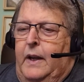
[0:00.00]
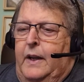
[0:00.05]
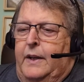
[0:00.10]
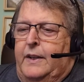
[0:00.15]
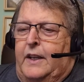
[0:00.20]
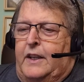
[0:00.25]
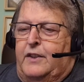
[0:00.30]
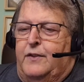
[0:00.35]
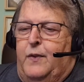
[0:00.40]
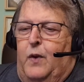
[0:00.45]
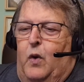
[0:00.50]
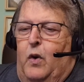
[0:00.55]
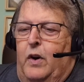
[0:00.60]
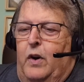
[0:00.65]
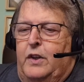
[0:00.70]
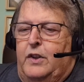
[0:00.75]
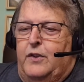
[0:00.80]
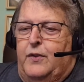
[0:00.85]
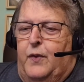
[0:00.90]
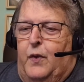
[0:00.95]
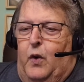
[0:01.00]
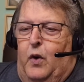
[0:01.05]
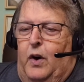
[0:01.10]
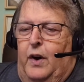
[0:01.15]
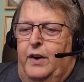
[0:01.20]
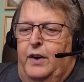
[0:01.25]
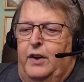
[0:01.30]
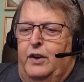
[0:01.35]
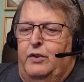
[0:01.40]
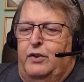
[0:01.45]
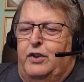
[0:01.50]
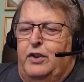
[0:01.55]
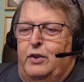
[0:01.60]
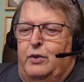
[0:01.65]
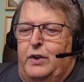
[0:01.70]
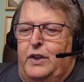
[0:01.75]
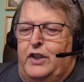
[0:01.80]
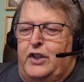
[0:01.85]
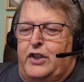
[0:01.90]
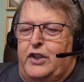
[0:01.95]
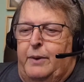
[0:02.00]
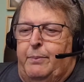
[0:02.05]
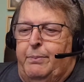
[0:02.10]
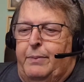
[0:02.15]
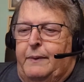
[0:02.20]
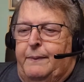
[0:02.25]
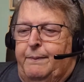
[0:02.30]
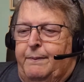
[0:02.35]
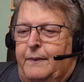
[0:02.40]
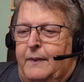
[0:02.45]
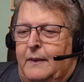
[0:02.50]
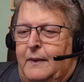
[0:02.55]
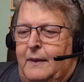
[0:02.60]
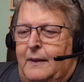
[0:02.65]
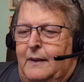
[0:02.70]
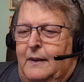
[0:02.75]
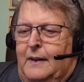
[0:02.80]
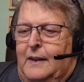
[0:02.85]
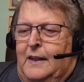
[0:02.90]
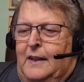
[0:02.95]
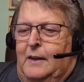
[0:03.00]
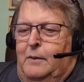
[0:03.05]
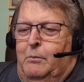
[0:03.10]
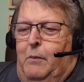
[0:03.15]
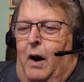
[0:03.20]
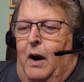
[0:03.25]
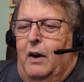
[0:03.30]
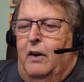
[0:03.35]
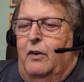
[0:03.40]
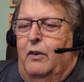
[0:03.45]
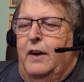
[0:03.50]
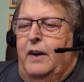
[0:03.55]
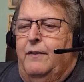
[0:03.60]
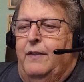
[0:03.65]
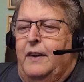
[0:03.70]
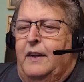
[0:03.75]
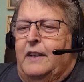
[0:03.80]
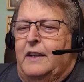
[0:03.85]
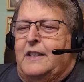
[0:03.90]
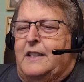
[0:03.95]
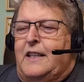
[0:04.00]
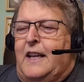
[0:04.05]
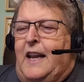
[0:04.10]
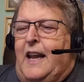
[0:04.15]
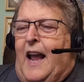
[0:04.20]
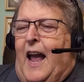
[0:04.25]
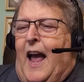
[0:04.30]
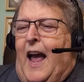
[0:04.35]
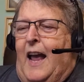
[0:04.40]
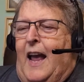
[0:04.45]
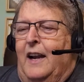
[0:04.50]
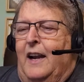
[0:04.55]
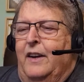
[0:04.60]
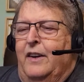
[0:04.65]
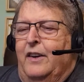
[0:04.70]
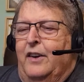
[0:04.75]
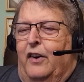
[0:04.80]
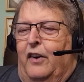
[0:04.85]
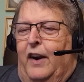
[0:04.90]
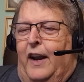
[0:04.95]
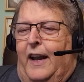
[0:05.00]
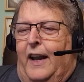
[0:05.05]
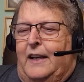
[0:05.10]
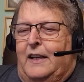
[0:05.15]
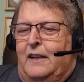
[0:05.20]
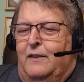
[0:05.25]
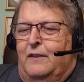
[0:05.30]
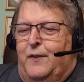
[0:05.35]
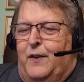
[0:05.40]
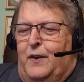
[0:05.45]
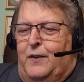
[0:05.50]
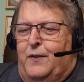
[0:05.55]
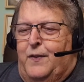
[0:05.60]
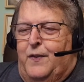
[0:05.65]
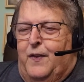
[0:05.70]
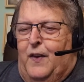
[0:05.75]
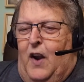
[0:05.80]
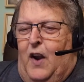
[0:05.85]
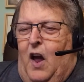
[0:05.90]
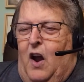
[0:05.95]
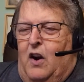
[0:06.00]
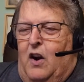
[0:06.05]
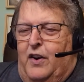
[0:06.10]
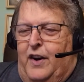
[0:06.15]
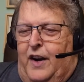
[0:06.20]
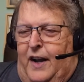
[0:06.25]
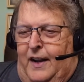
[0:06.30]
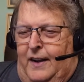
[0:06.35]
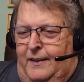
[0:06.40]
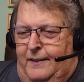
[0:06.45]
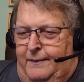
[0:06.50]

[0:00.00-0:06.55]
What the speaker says: Test voyage for a new TUI ship. Margaritaville at Sea Islander heading for Florida.